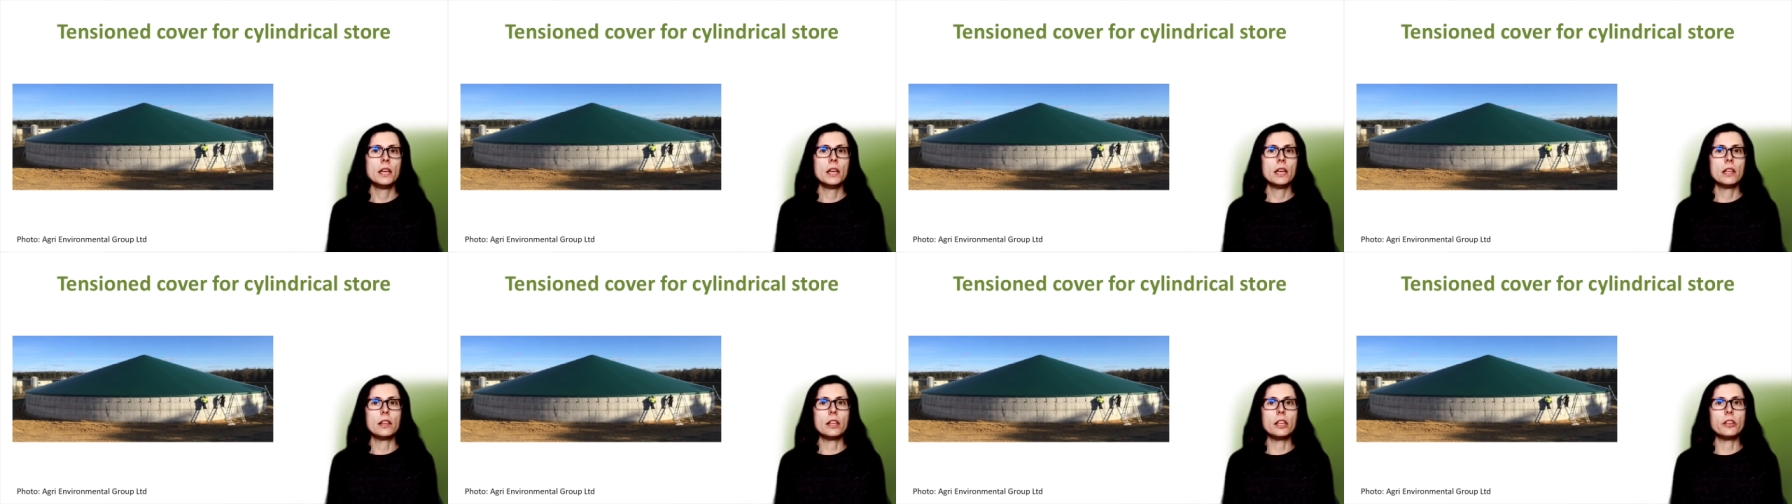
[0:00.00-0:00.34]

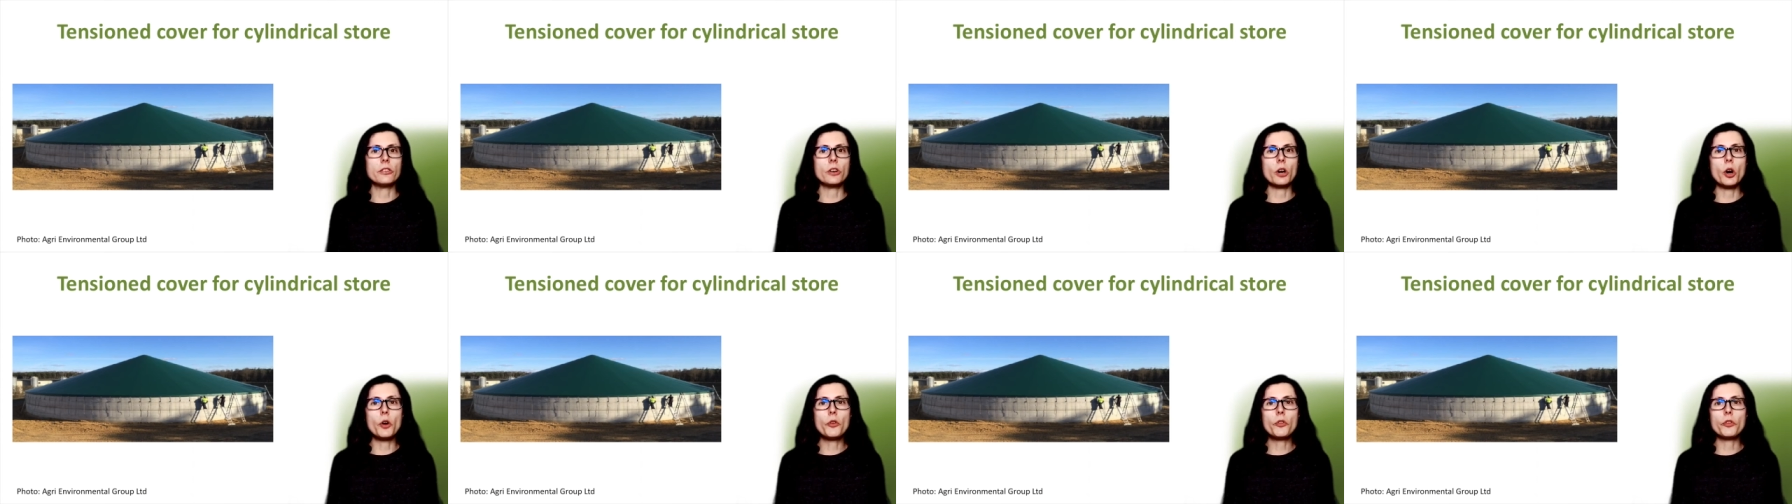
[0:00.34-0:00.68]
These
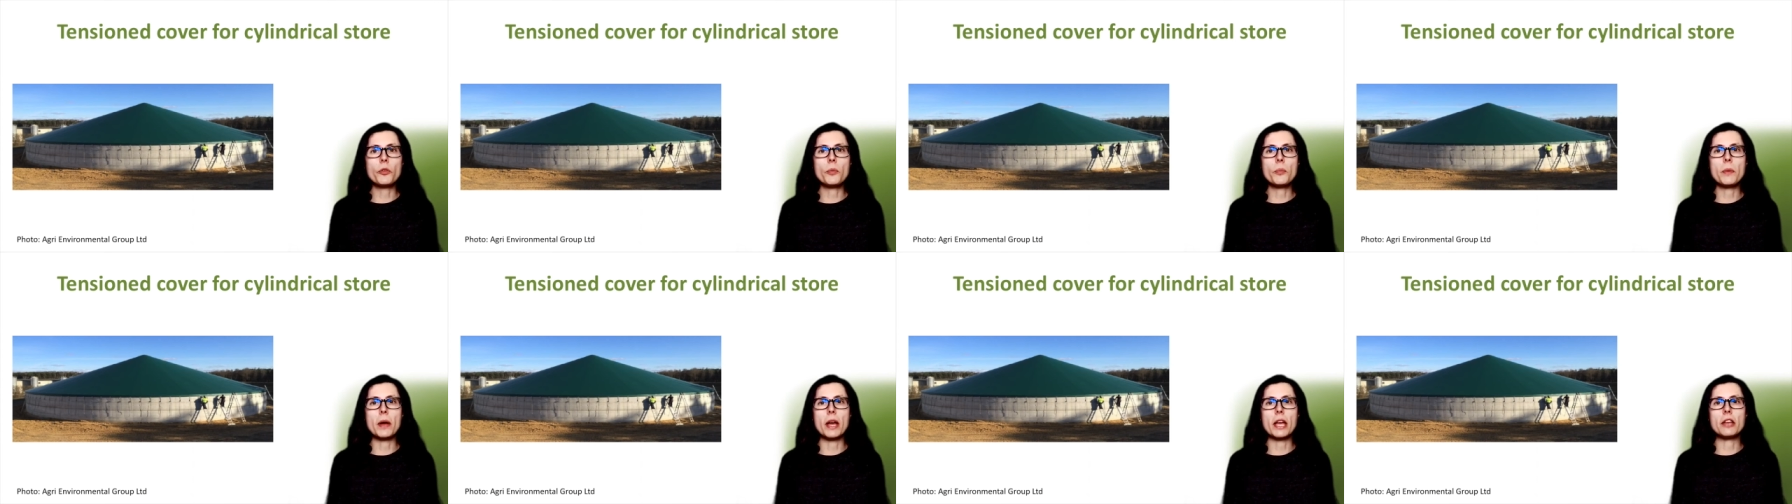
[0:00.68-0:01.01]
are
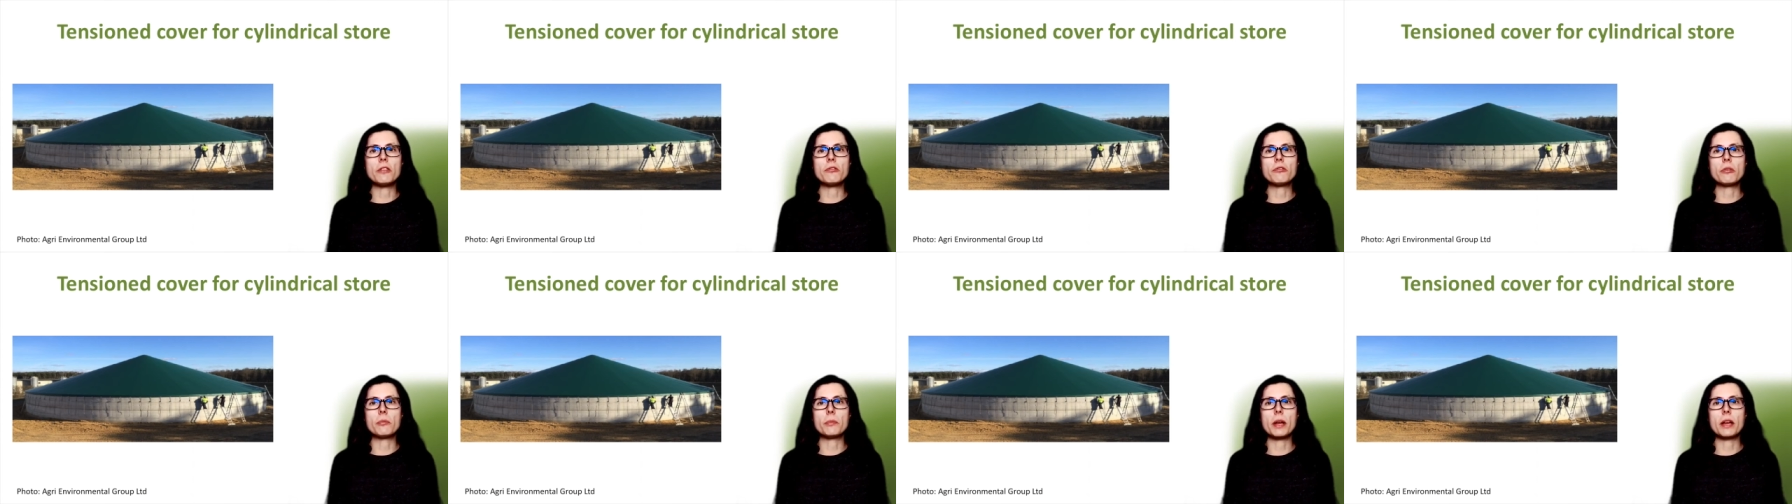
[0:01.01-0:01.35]
often made
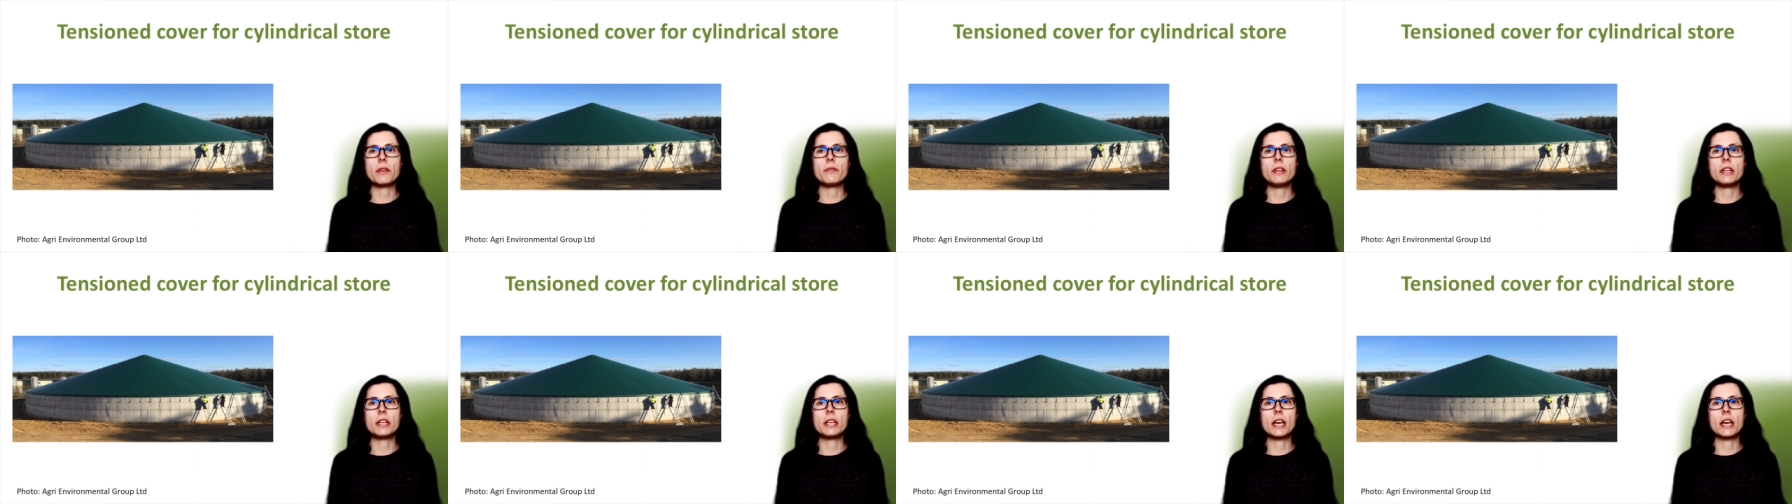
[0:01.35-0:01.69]
from
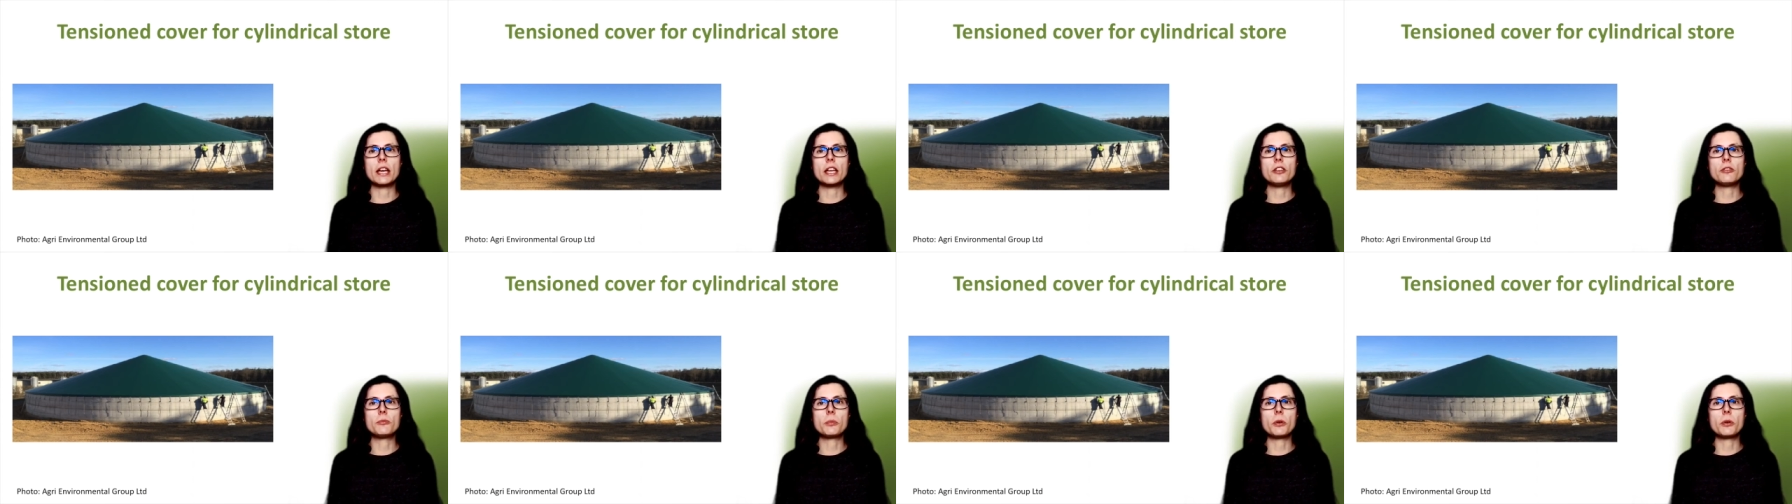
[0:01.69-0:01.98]
heavy gauge